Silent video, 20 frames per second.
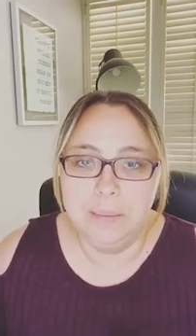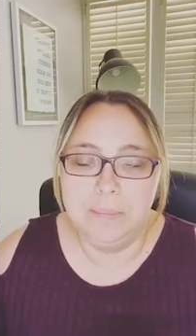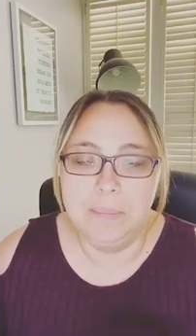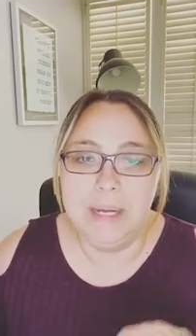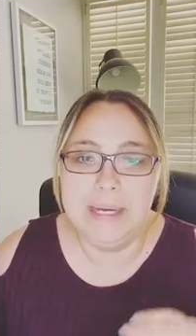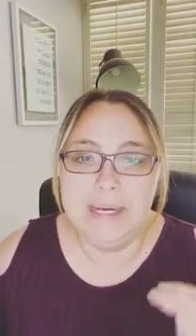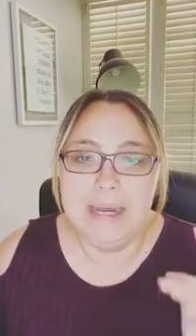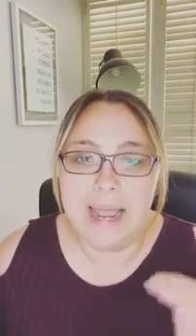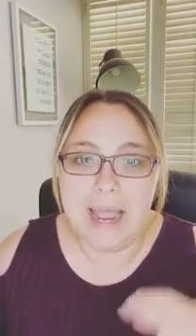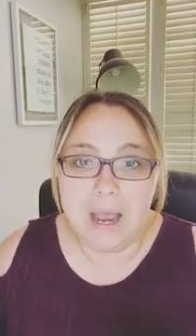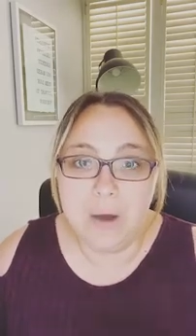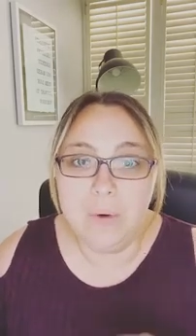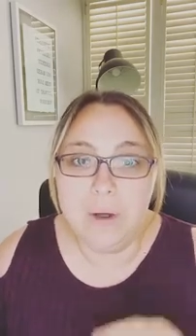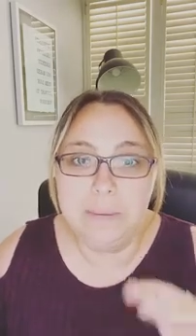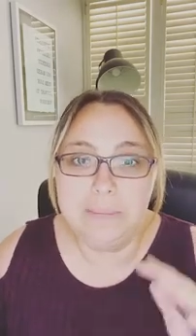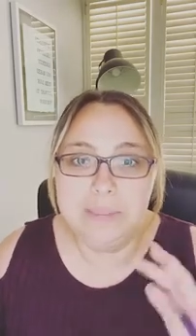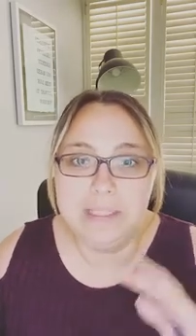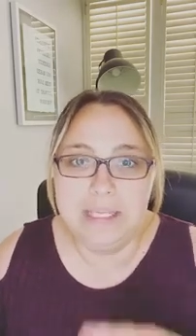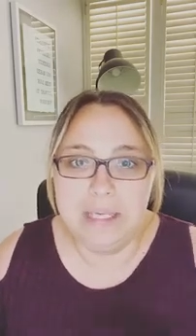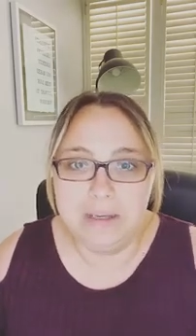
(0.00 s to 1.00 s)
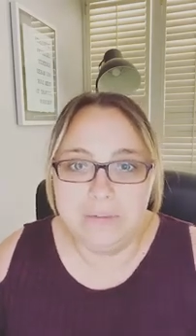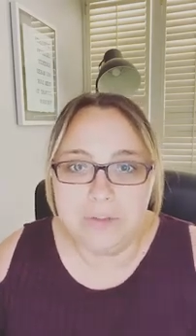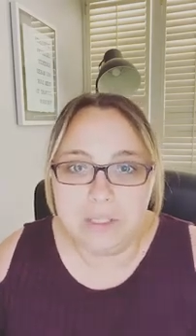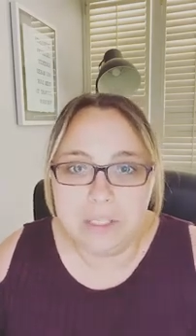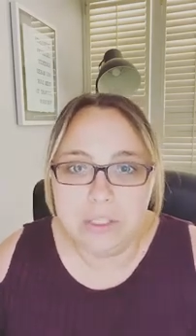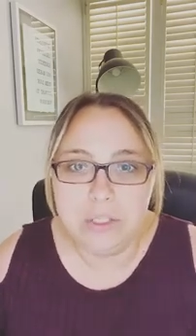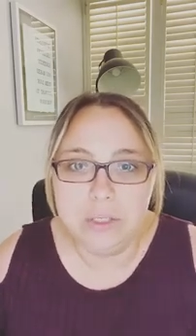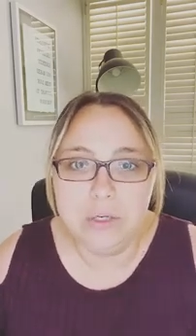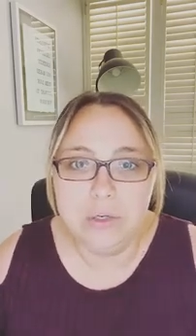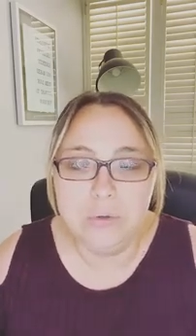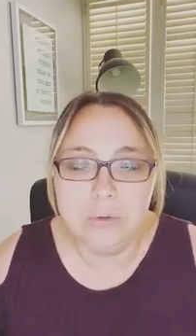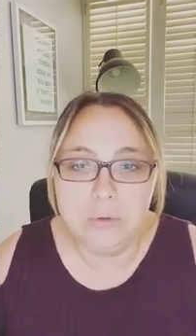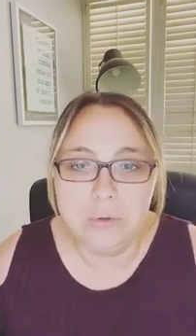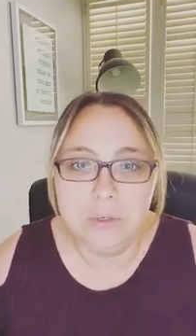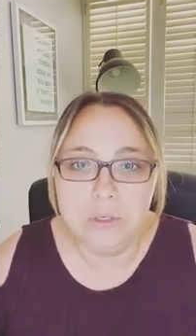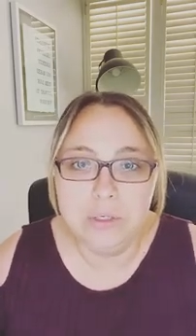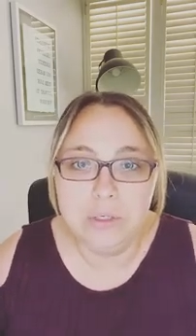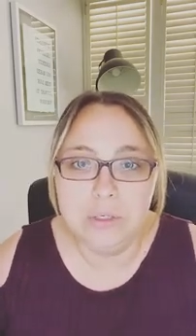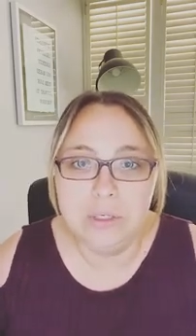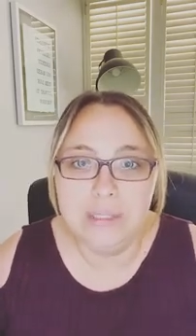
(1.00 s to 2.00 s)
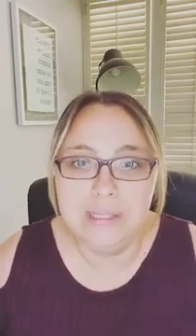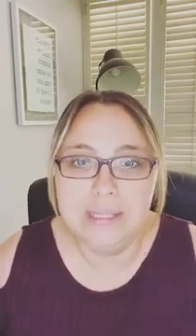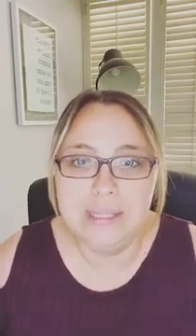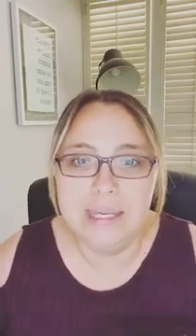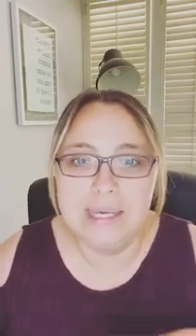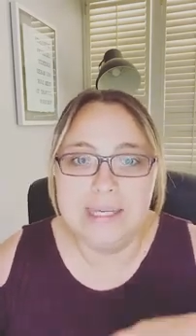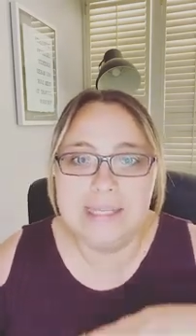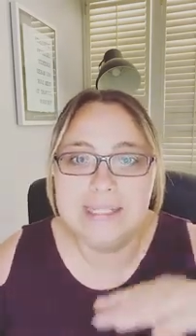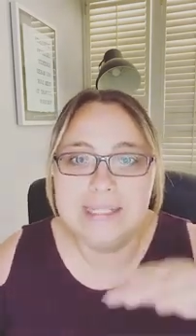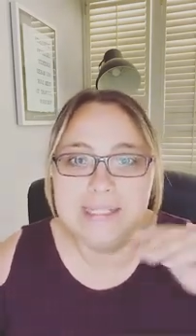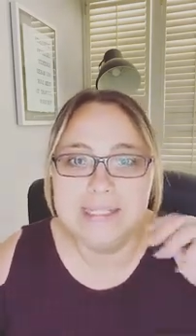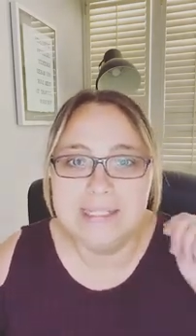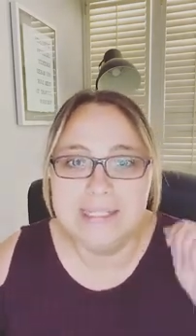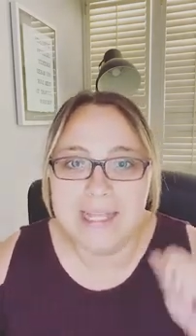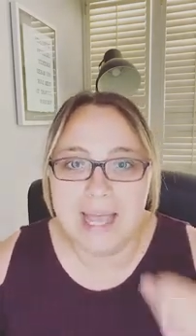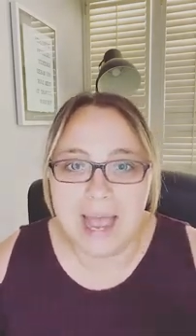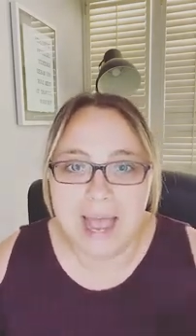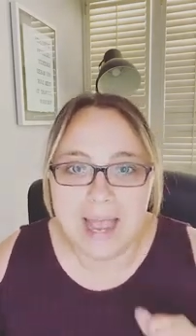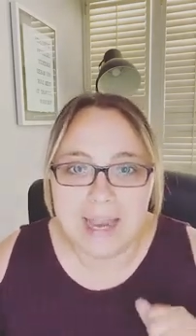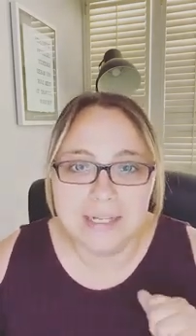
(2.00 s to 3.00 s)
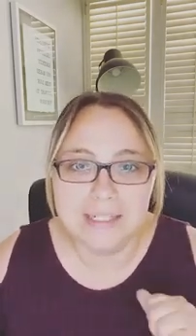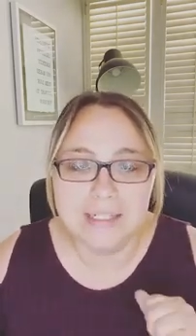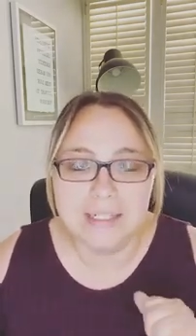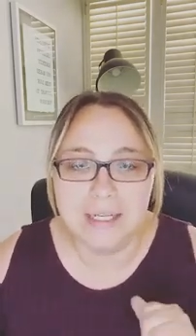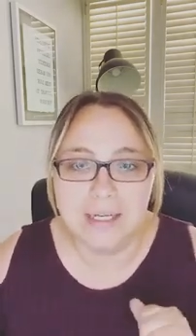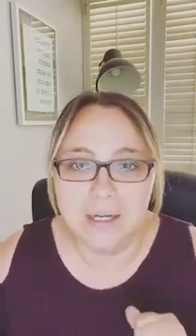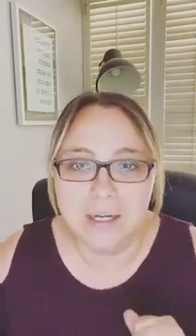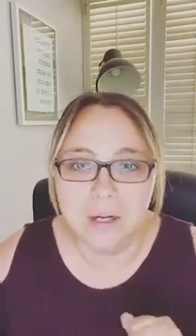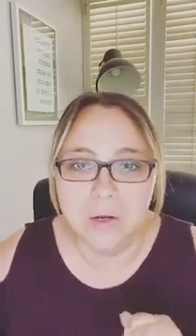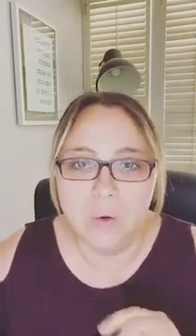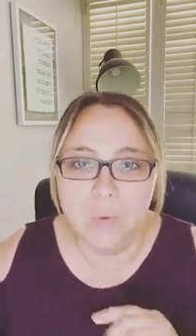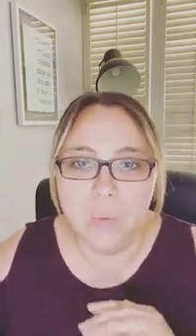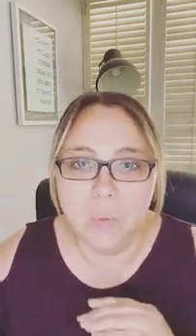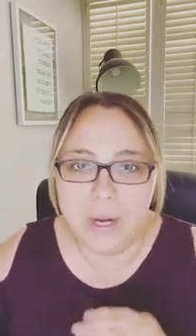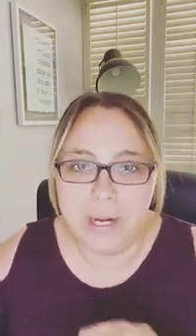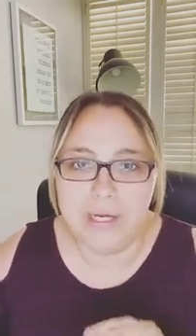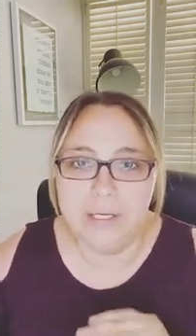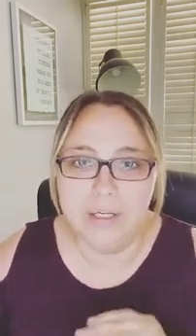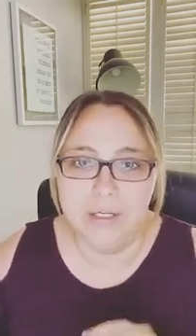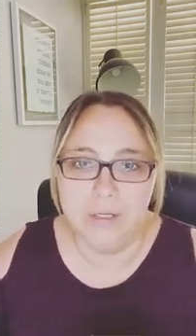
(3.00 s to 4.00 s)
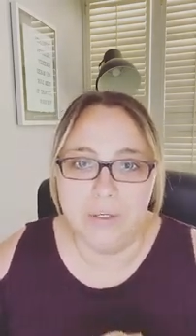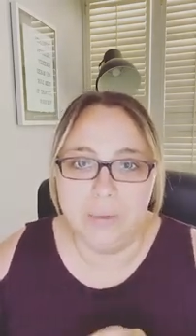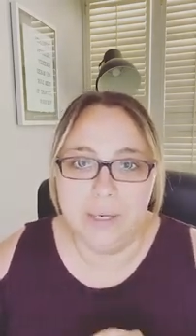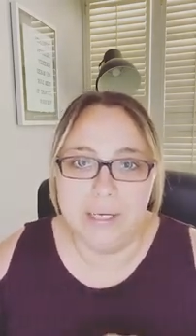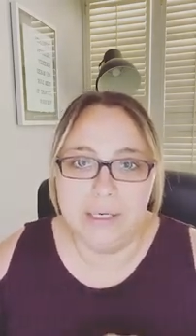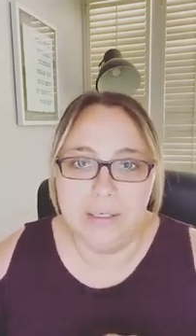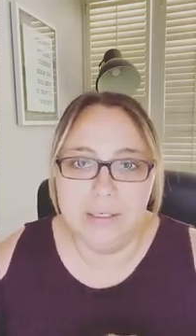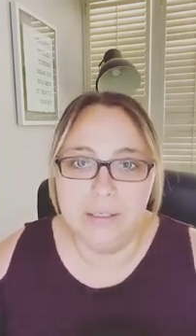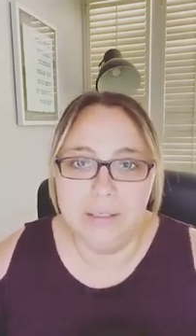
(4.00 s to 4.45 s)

But now I'm giving you the exact way to do it.